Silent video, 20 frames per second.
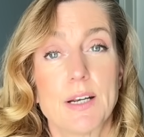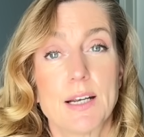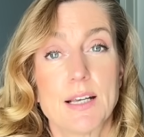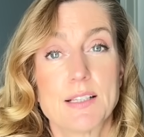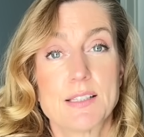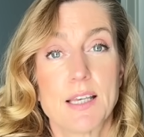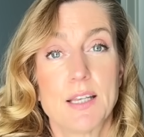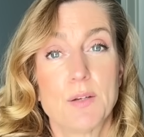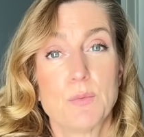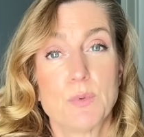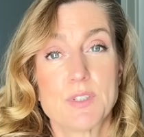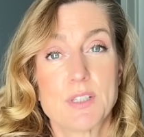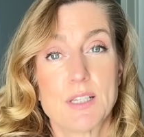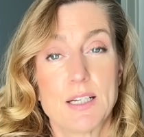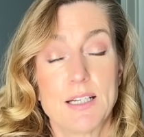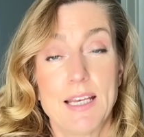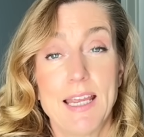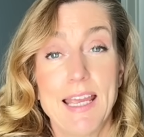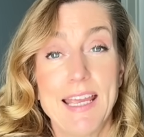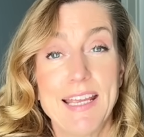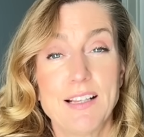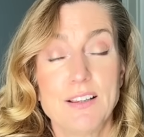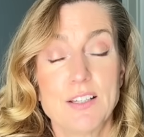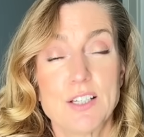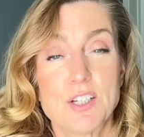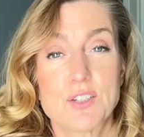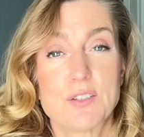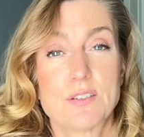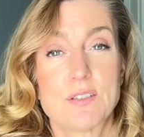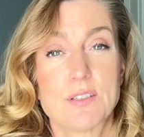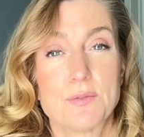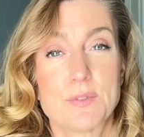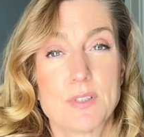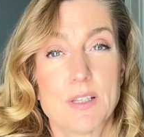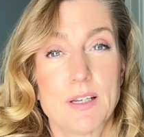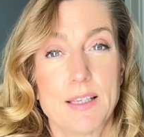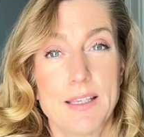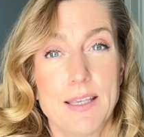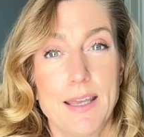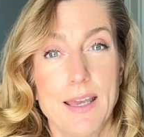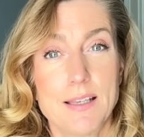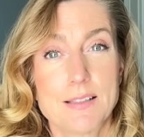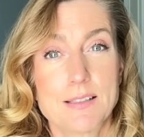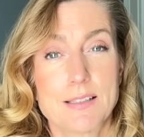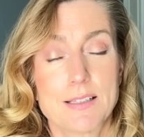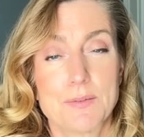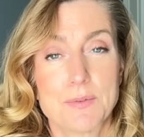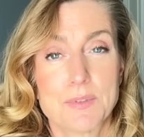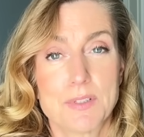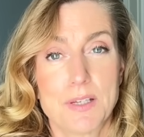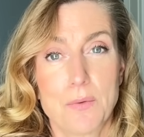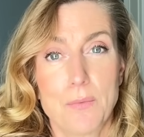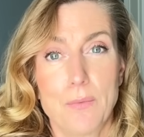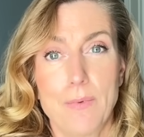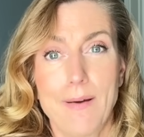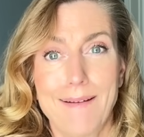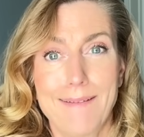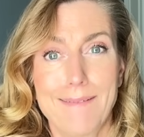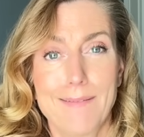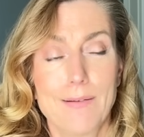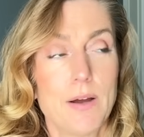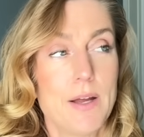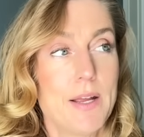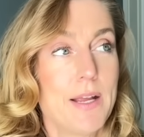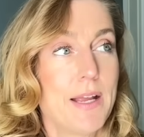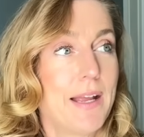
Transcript: And I said, was it in English? And she was like, yes. And I was like, wow,